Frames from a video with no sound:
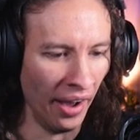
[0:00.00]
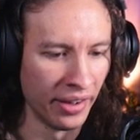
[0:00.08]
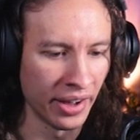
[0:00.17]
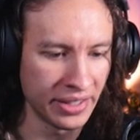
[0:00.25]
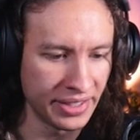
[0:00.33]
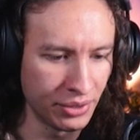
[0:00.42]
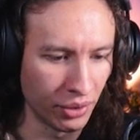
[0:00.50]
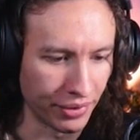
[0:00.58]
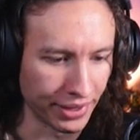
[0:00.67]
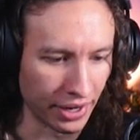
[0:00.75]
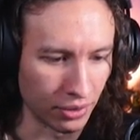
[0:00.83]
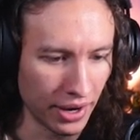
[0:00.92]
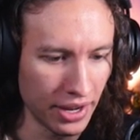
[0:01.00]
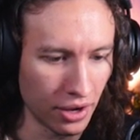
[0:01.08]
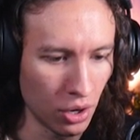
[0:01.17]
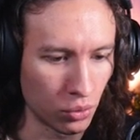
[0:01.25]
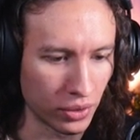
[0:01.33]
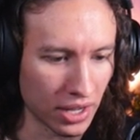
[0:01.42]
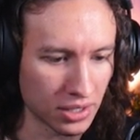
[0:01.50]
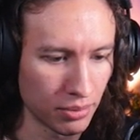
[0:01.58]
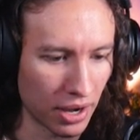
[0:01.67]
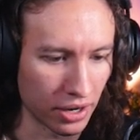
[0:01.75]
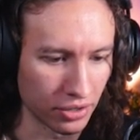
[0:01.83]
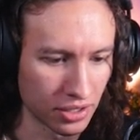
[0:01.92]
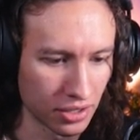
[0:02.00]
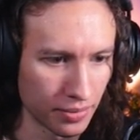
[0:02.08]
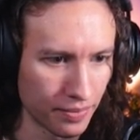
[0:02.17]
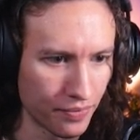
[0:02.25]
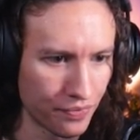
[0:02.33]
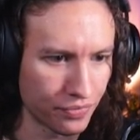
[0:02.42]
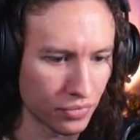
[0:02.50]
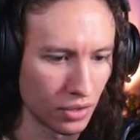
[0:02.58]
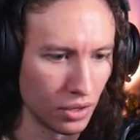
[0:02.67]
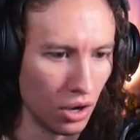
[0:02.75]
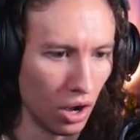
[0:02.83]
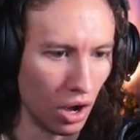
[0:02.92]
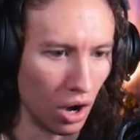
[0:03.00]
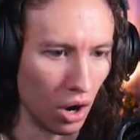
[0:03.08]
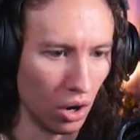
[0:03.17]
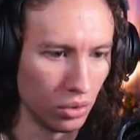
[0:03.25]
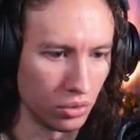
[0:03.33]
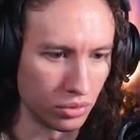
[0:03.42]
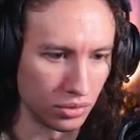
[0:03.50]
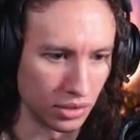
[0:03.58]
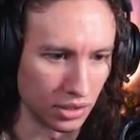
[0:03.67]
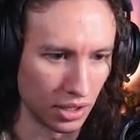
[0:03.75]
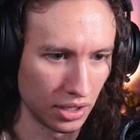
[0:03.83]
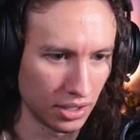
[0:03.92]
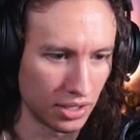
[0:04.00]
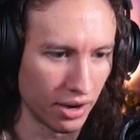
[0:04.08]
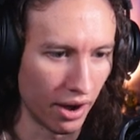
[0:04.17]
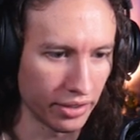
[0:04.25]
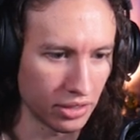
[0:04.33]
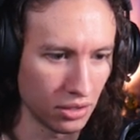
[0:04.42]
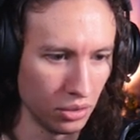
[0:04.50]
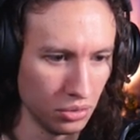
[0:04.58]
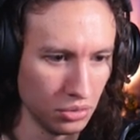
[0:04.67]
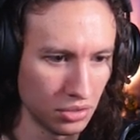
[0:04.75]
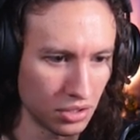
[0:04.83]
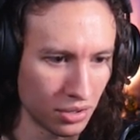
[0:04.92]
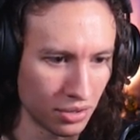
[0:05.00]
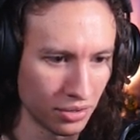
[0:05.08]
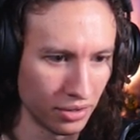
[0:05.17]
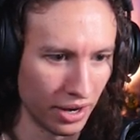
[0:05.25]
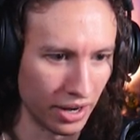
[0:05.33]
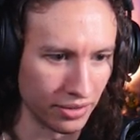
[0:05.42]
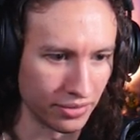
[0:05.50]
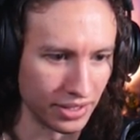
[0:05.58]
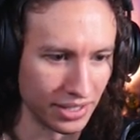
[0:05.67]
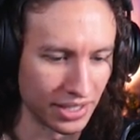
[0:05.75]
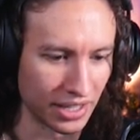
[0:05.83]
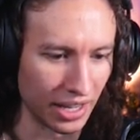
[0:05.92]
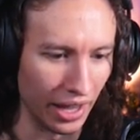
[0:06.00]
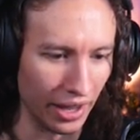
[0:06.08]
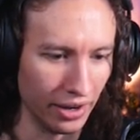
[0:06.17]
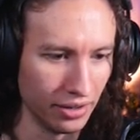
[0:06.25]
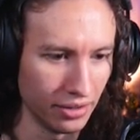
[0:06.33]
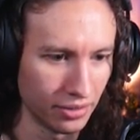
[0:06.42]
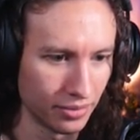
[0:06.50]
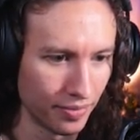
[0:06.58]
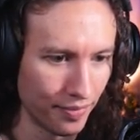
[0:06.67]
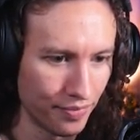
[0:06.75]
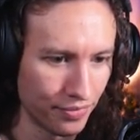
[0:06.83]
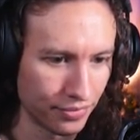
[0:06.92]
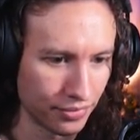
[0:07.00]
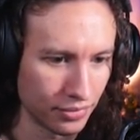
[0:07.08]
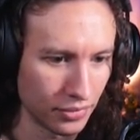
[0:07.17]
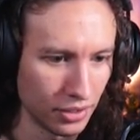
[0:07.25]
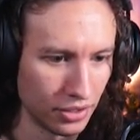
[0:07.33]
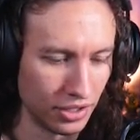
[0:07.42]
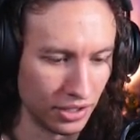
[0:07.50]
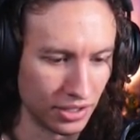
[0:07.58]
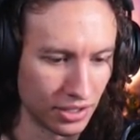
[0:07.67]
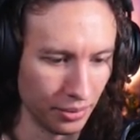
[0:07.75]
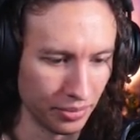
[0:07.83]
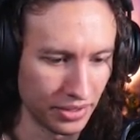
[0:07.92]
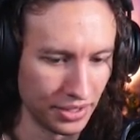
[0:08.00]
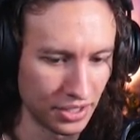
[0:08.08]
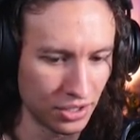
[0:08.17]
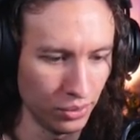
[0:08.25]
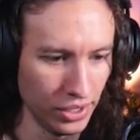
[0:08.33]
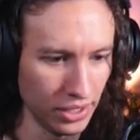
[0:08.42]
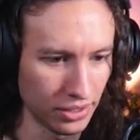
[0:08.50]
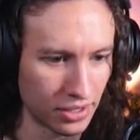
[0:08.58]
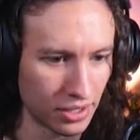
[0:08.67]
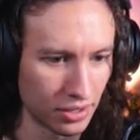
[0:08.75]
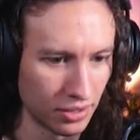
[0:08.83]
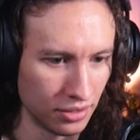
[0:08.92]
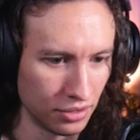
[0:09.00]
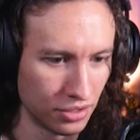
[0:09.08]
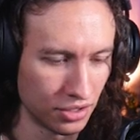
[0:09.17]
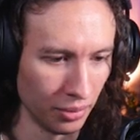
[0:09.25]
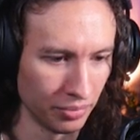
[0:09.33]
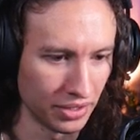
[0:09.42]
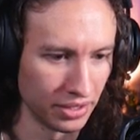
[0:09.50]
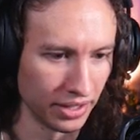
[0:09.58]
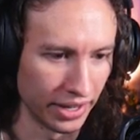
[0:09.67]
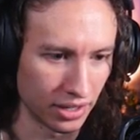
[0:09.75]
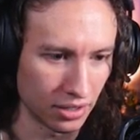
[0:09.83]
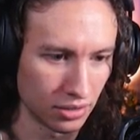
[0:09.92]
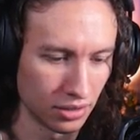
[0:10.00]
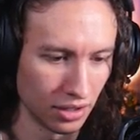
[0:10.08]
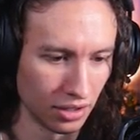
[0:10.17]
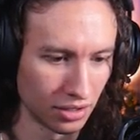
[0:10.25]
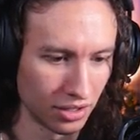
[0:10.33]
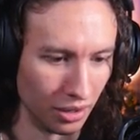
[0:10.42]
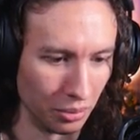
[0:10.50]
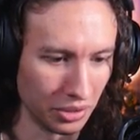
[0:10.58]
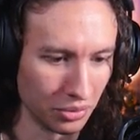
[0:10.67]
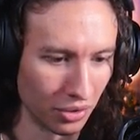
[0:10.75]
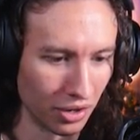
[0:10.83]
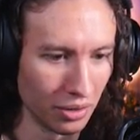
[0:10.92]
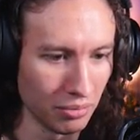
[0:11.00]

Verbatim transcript: That's you over there, right? Oh, we got some bottles. Oh, got those cravings again. Need something sweet. Something like a gummy worm?